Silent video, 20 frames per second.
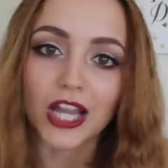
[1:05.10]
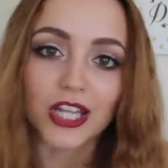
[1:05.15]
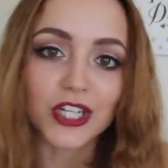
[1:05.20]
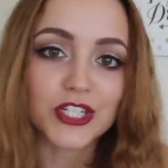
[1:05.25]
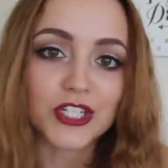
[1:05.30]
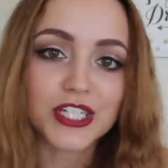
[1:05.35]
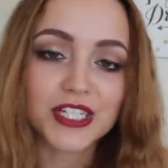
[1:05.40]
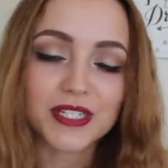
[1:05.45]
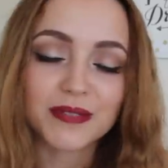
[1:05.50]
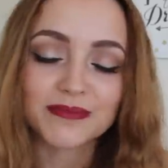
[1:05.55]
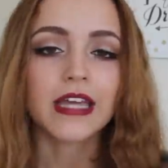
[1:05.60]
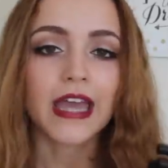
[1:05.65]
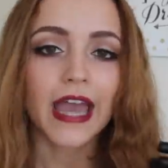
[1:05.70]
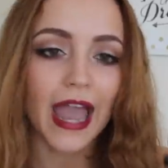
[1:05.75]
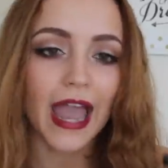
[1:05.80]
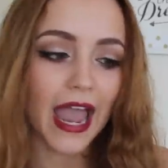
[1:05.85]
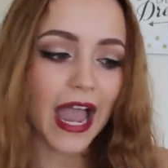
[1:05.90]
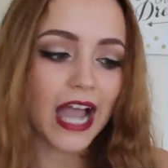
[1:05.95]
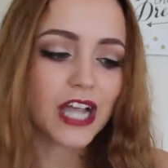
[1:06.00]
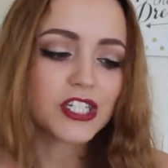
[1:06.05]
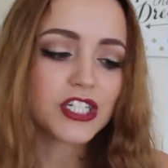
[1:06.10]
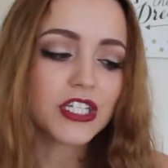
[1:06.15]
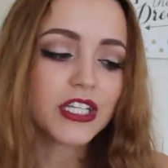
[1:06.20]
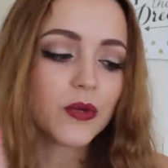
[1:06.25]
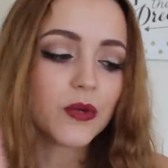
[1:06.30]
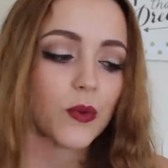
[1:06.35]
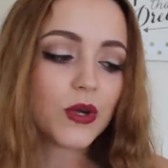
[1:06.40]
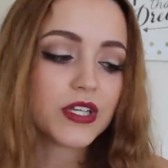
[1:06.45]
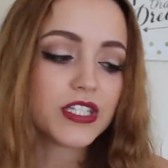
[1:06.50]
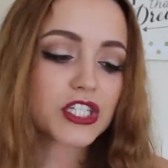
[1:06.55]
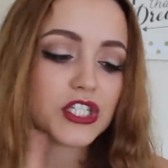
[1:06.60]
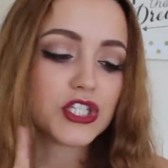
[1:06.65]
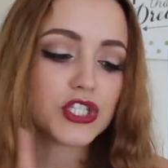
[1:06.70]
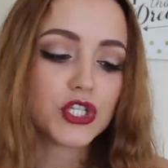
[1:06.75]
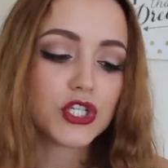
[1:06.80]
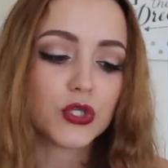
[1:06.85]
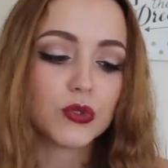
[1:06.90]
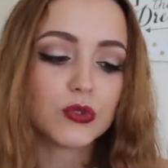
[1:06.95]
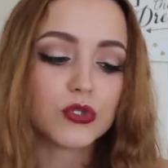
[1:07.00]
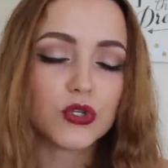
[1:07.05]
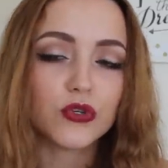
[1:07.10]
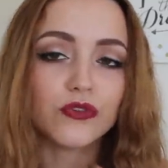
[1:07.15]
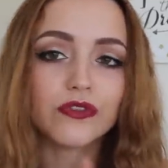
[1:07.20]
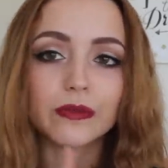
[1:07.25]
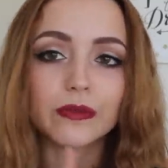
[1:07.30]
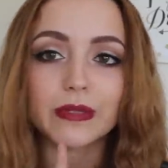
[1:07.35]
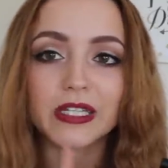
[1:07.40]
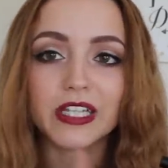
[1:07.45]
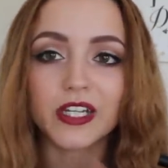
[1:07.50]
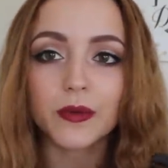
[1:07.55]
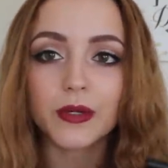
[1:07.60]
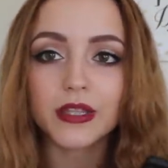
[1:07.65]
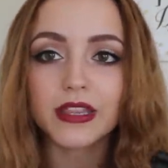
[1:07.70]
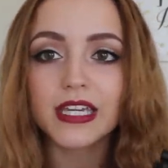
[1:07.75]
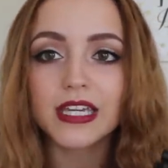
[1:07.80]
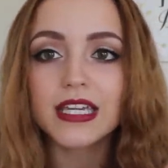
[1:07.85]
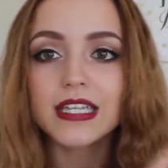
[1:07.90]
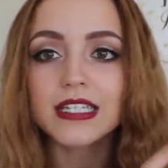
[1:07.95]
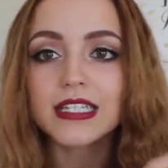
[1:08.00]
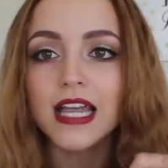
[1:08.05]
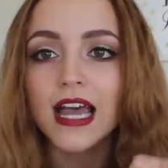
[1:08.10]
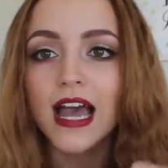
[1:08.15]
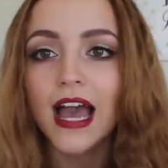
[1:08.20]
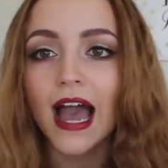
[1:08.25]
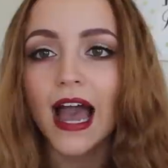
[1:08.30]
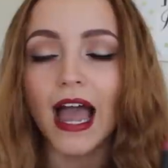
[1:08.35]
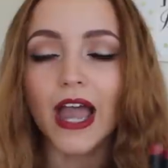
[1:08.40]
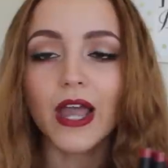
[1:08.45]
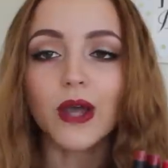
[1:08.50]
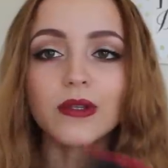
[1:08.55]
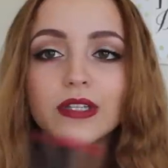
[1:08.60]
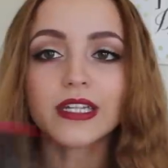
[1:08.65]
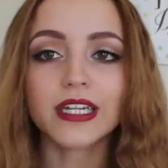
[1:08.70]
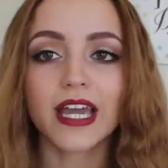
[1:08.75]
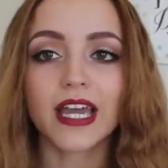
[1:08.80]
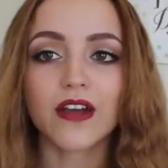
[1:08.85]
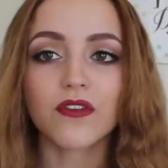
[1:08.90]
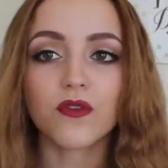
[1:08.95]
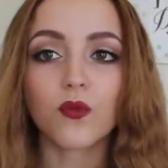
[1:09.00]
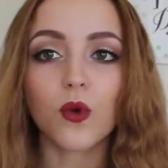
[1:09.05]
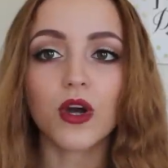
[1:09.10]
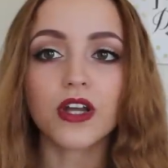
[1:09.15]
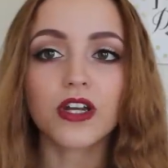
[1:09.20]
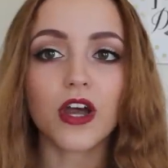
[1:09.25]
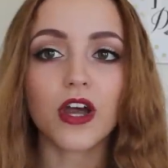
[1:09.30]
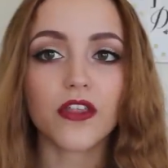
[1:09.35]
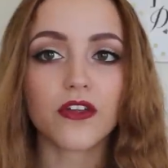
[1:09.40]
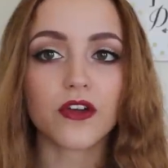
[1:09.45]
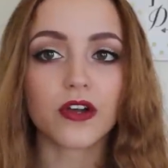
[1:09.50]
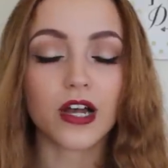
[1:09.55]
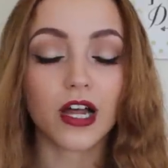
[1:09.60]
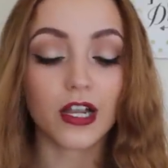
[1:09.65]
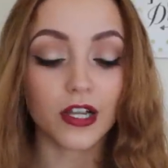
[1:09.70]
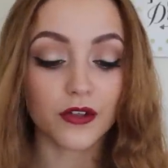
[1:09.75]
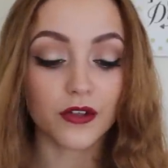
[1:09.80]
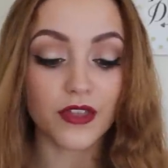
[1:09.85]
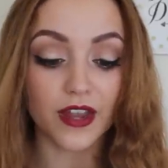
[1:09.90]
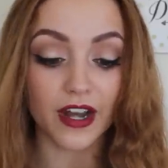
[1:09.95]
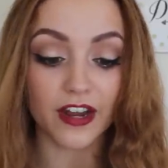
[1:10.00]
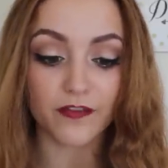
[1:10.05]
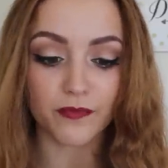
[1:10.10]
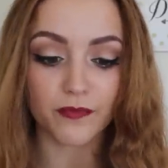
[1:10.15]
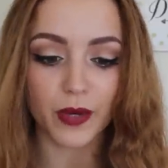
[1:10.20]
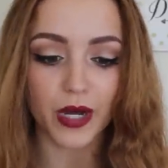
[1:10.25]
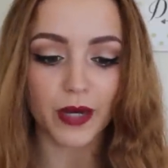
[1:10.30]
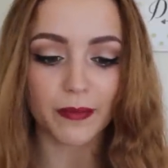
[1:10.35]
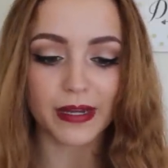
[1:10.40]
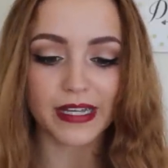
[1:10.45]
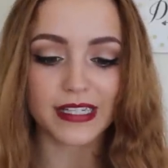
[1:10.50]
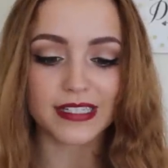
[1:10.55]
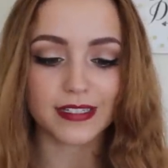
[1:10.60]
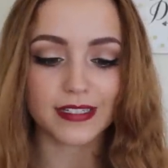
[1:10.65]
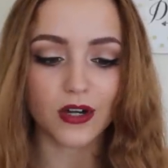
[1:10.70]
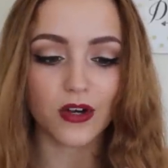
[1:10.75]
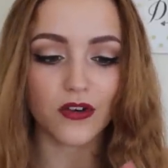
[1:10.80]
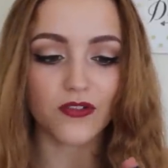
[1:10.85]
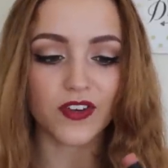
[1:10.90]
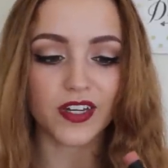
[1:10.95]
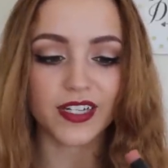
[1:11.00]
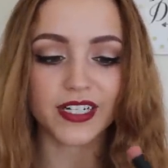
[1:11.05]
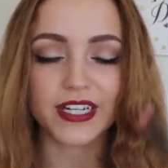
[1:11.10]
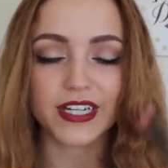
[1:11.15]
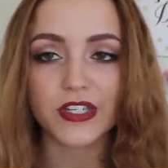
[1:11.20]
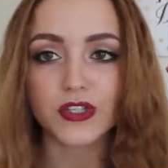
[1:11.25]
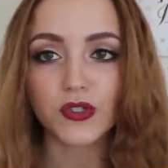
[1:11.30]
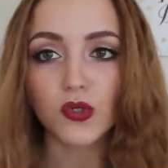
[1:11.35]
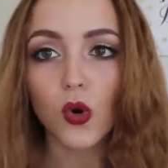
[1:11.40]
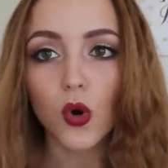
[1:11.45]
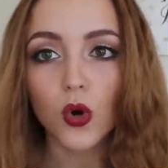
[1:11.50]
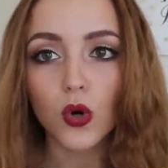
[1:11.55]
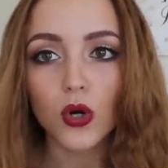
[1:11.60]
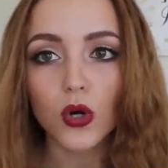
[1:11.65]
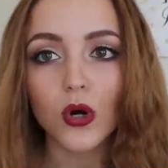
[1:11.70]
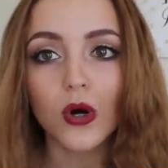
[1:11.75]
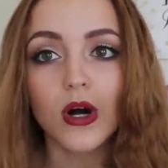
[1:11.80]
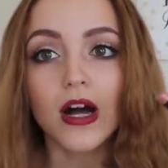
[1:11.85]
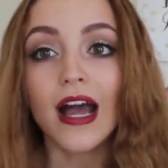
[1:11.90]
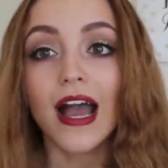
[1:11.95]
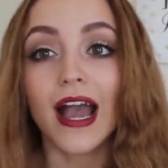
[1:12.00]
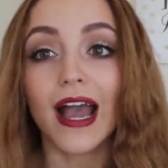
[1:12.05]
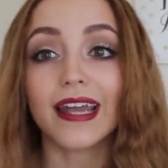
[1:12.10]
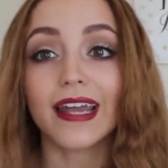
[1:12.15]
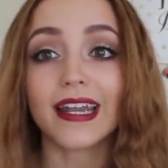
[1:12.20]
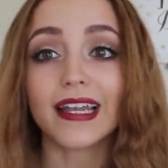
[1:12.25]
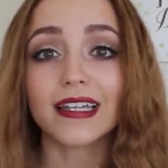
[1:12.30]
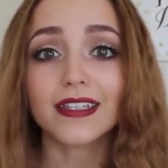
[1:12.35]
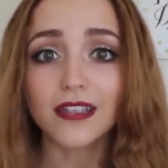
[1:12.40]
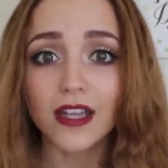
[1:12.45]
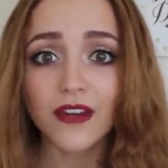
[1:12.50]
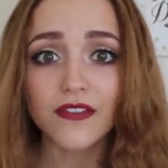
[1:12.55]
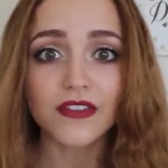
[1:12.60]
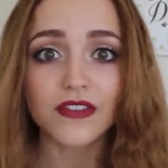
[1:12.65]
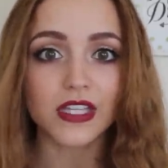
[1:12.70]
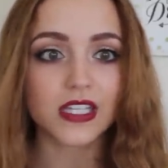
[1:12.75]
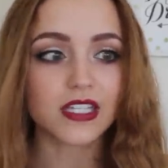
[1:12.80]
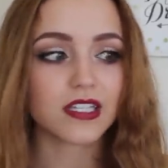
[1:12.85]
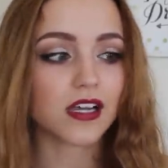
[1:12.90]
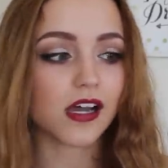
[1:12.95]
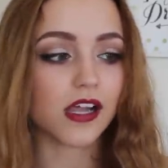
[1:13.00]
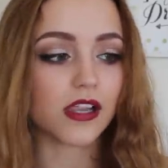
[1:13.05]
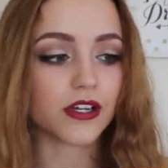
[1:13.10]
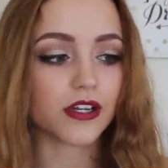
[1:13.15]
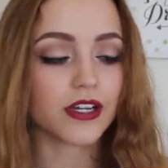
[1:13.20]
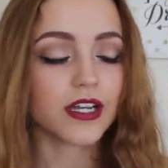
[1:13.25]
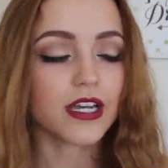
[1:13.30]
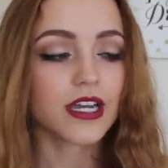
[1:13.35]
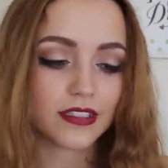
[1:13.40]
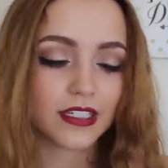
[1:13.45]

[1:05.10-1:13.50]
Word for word: Colors. I actually wasn't too too familiar with these. I only have one other color that I bought myself and it is coral, and I love this color.